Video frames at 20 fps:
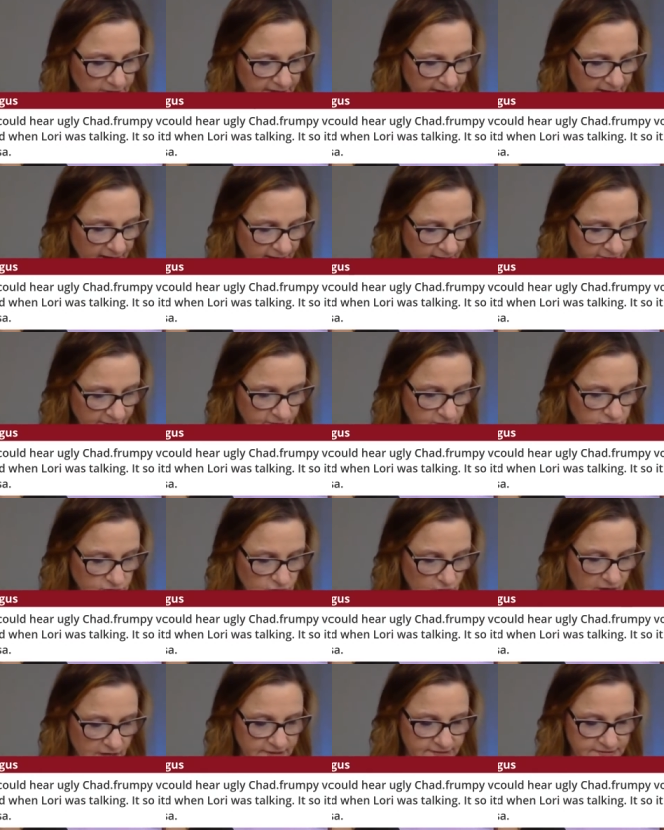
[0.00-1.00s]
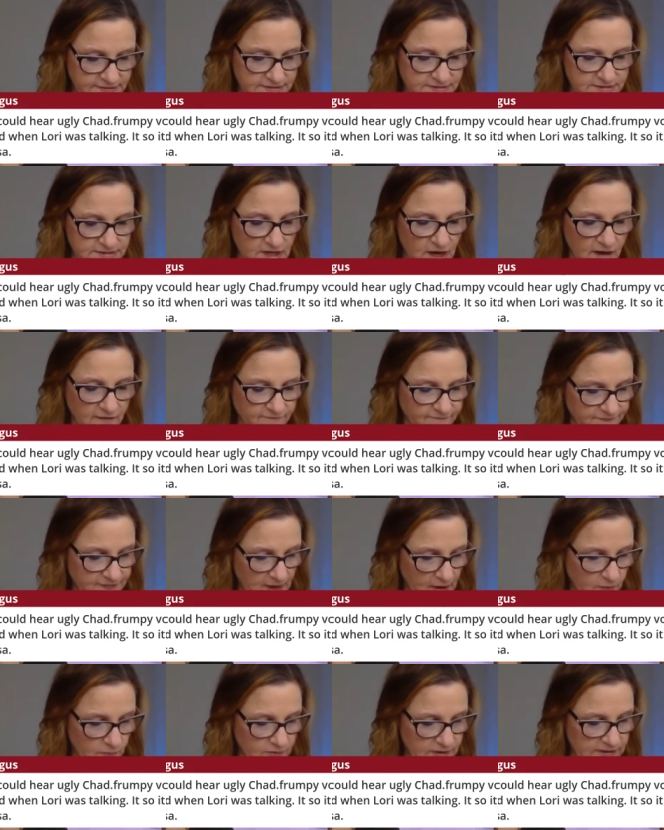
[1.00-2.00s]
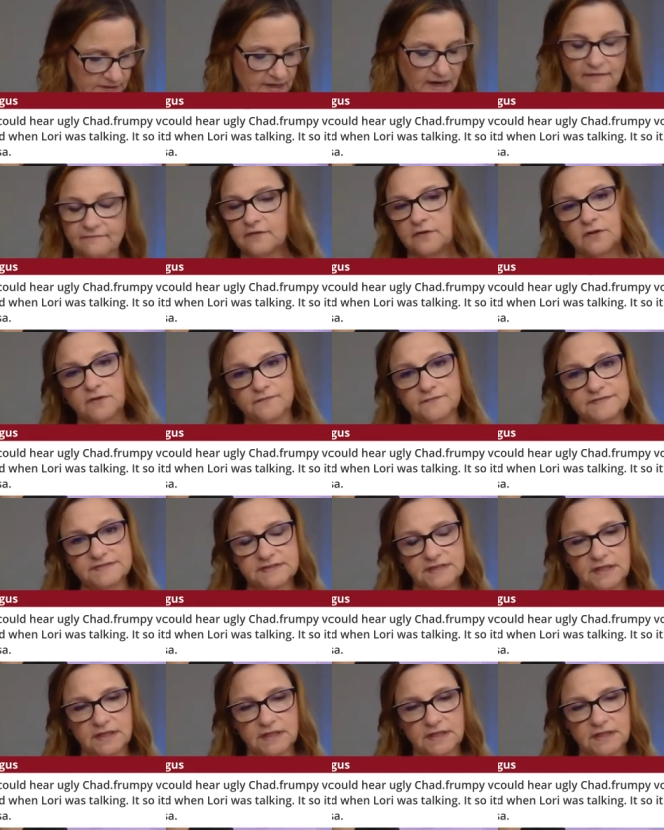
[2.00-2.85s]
they have a lot of stuff that we never have